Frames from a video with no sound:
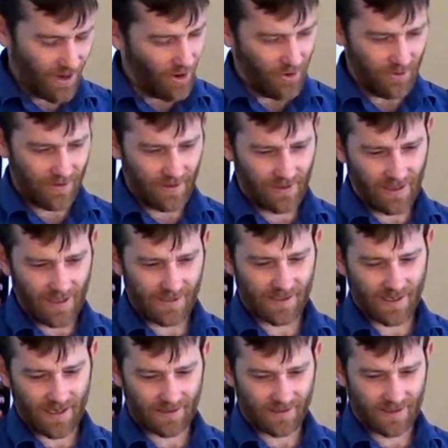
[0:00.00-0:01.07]
No,
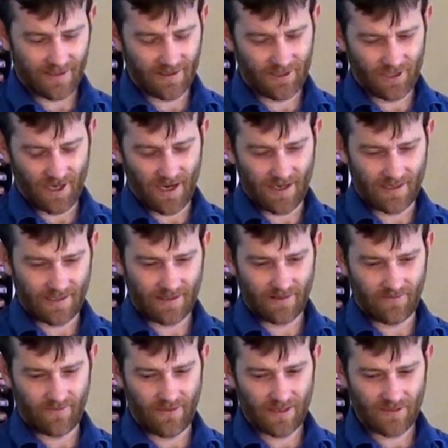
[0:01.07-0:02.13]
let's cut to the chase.
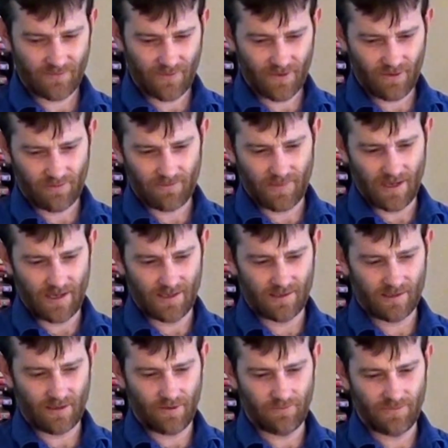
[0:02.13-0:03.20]
This film
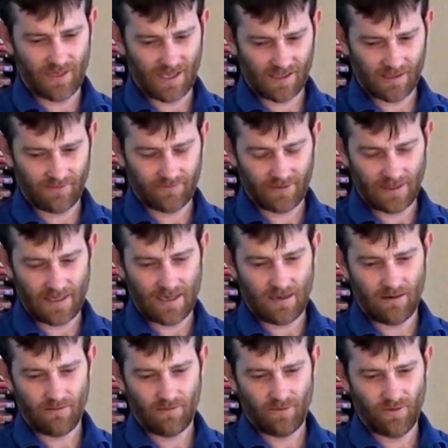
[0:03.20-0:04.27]
is
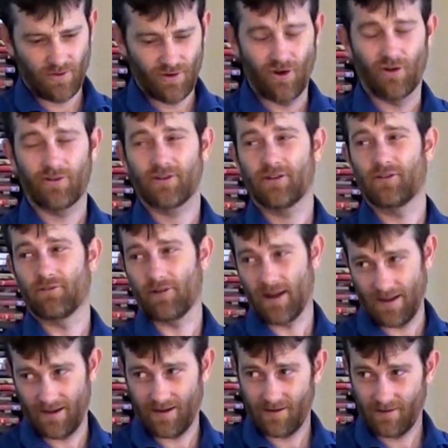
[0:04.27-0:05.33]
objectively not
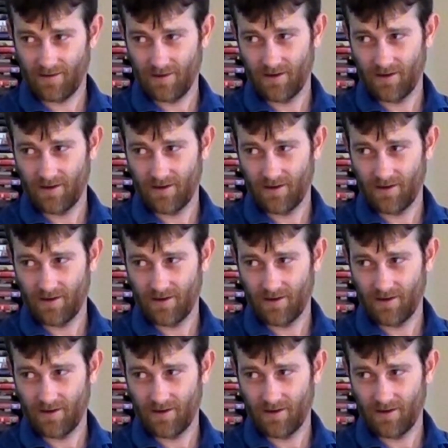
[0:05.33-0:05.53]
great.